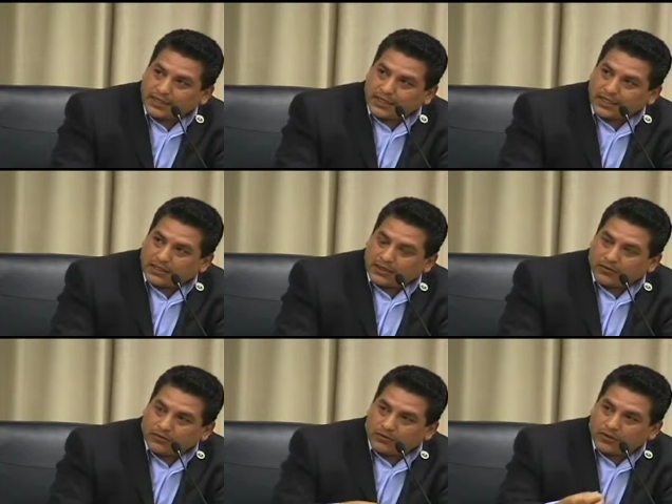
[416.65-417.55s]
Right. And
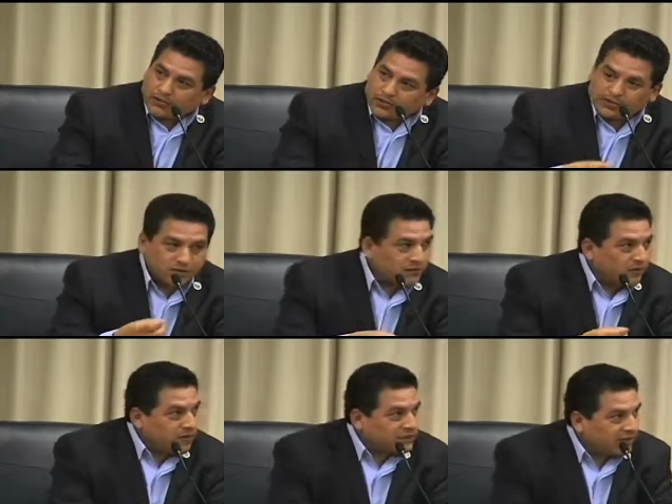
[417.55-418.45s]
they'll do all the research,
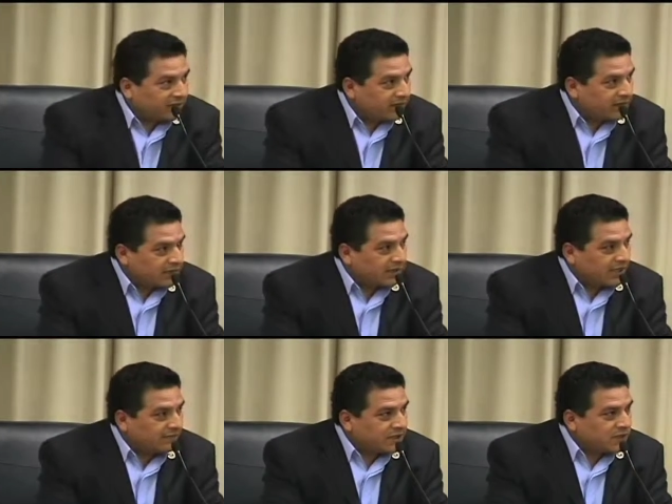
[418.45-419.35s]
all that stuff, and just
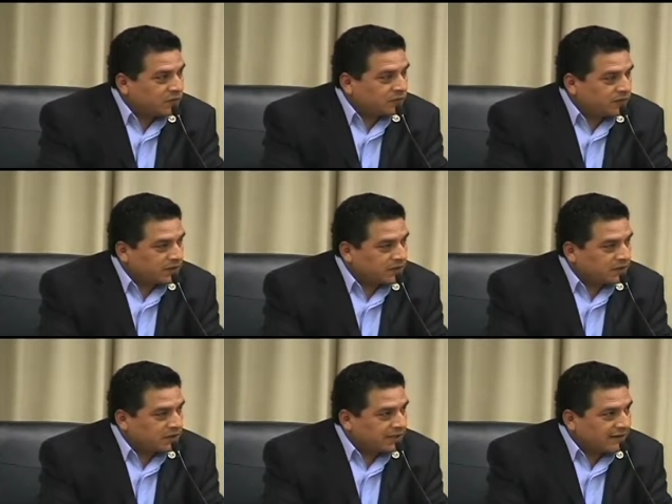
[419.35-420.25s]
have
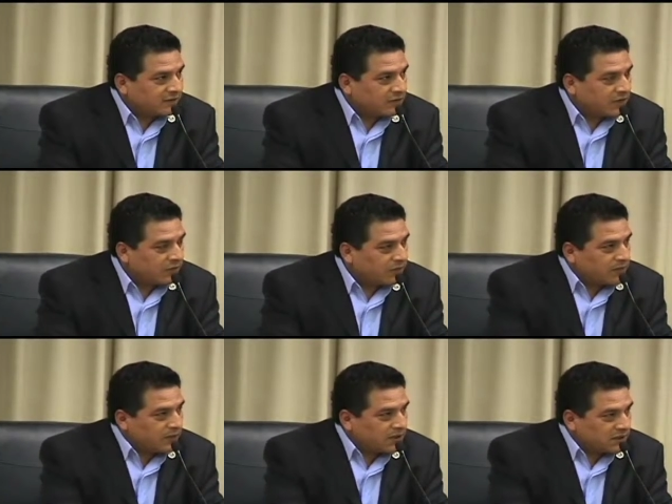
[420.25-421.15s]
supervision with staff. So that would
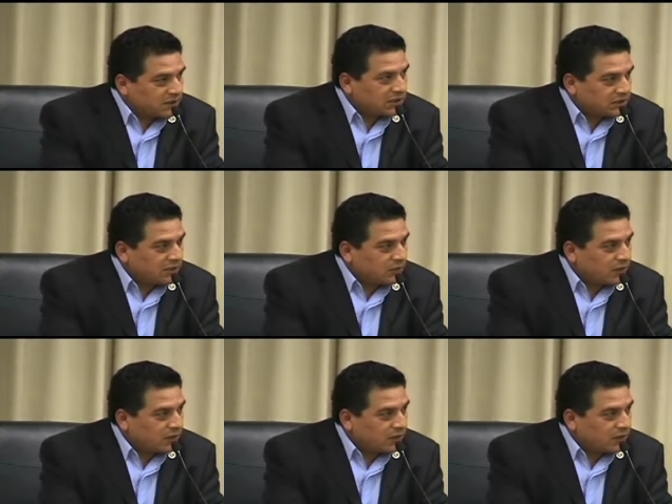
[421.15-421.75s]
be one suggestion that